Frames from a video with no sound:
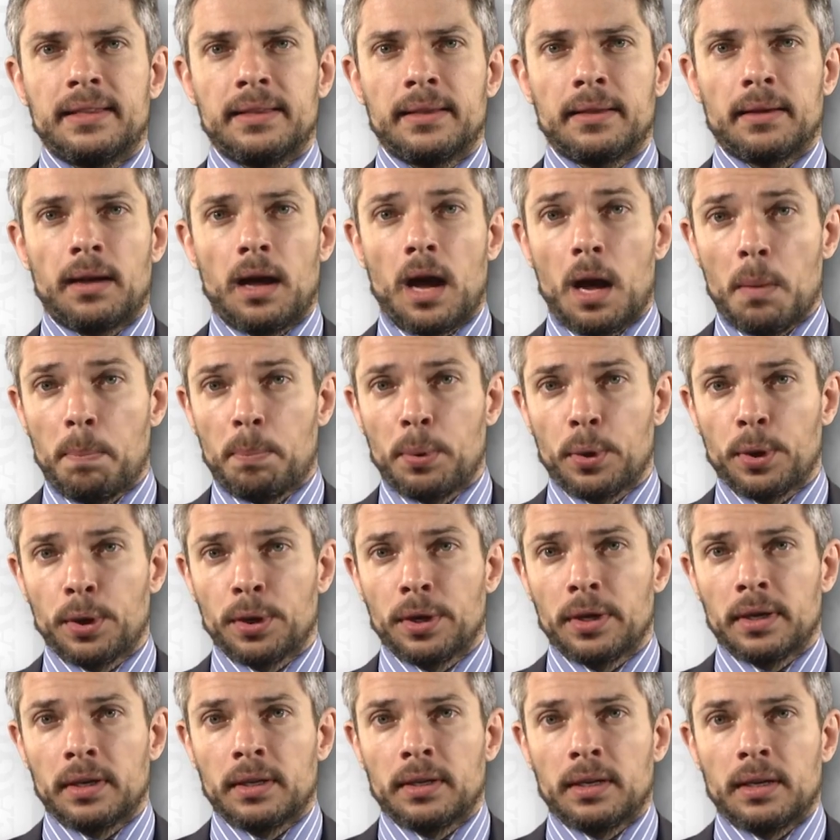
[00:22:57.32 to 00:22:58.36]
the
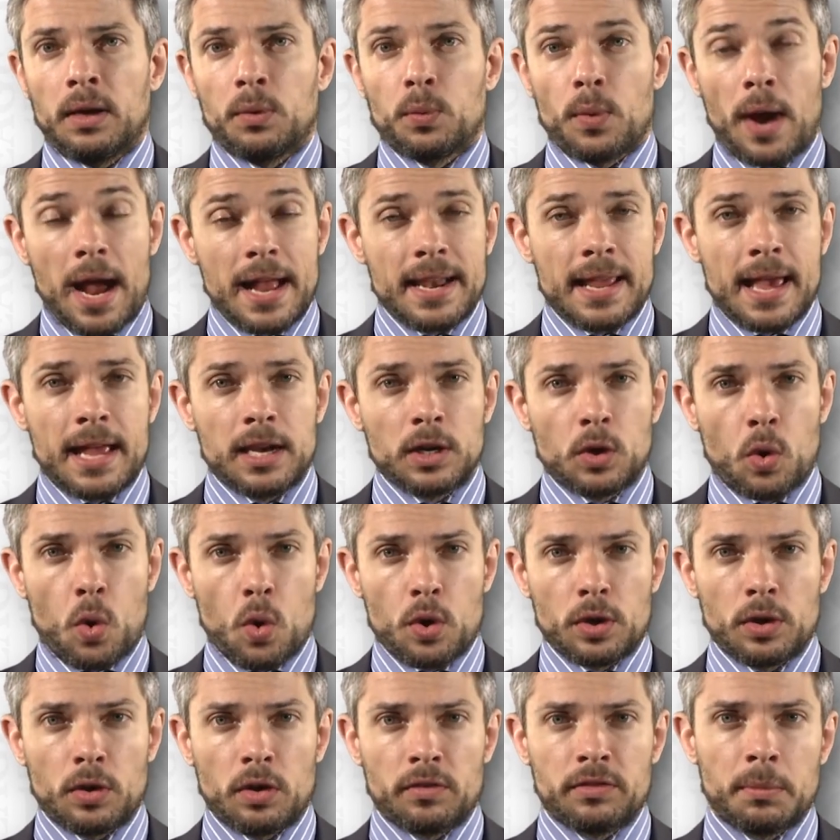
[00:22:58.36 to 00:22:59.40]
upper right-hand
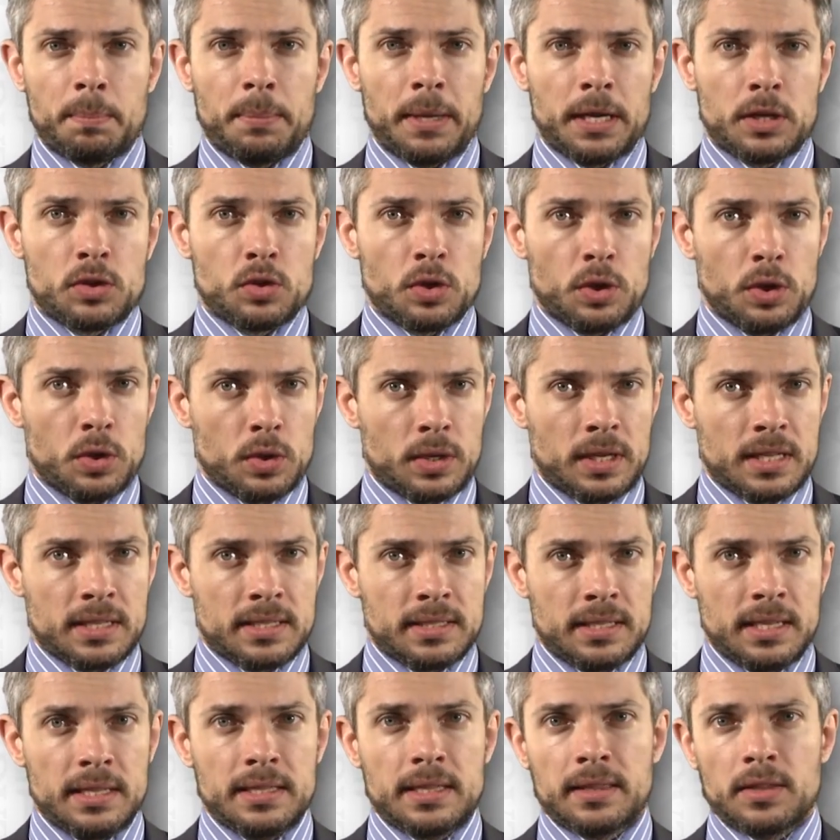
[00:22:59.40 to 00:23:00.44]
corner of the picture, you can
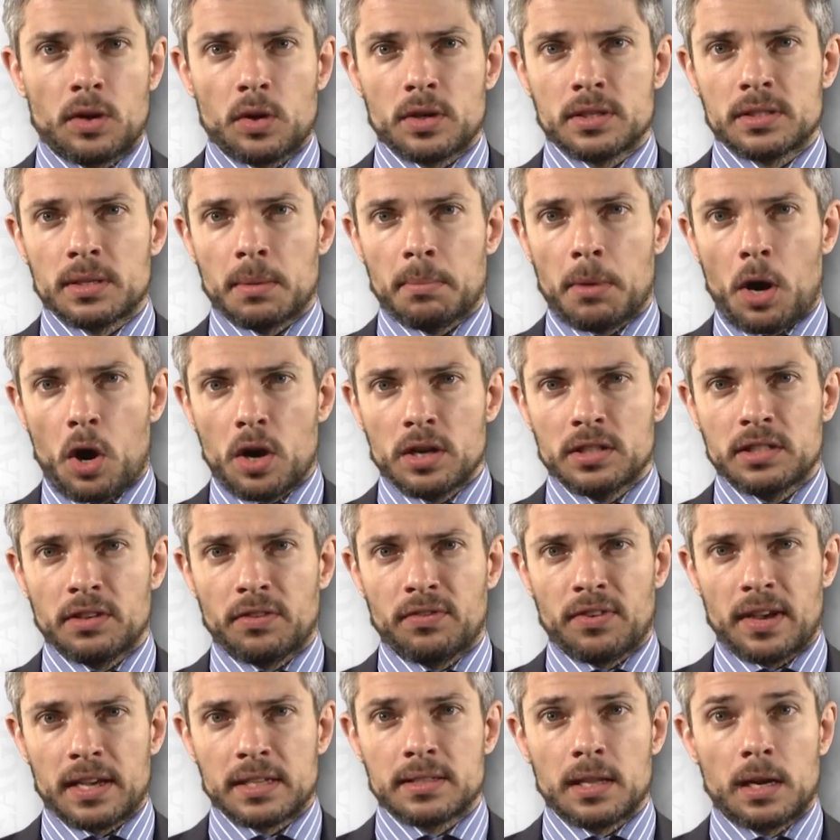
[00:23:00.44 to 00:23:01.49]
see that there are some
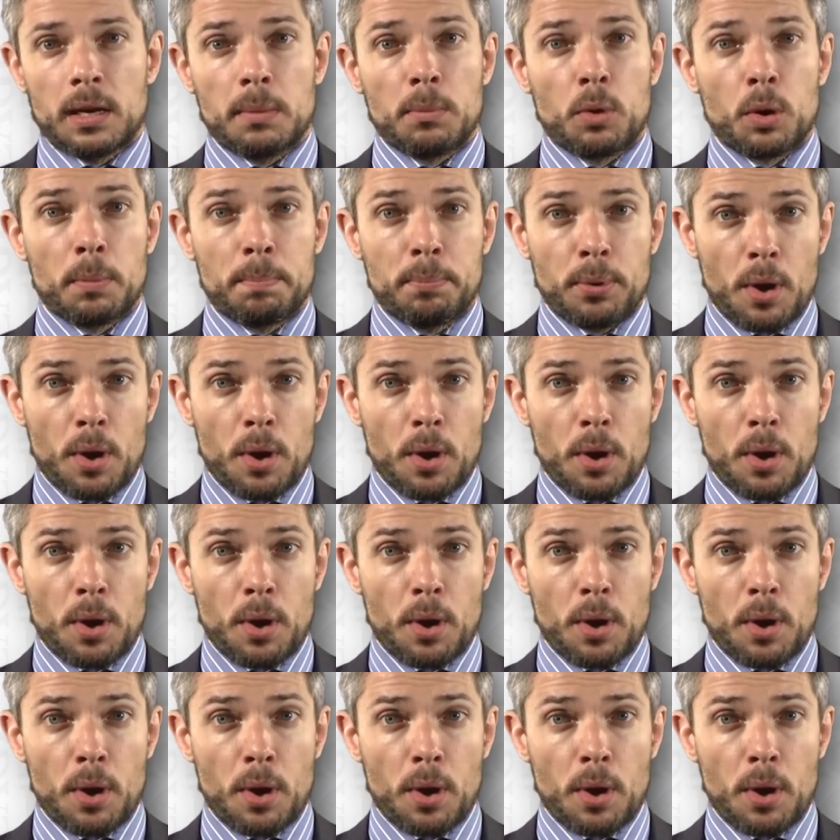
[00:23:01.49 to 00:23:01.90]
artifacts that are more